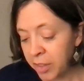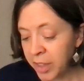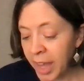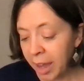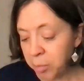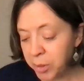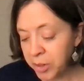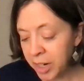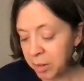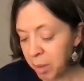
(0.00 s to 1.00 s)
The
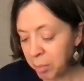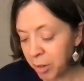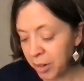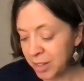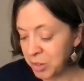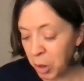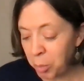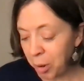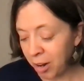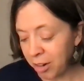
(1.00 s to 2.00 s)
amputated member is no
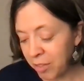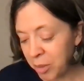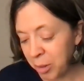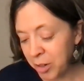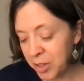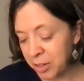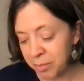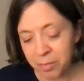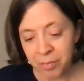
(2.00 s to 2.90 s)
part of the person.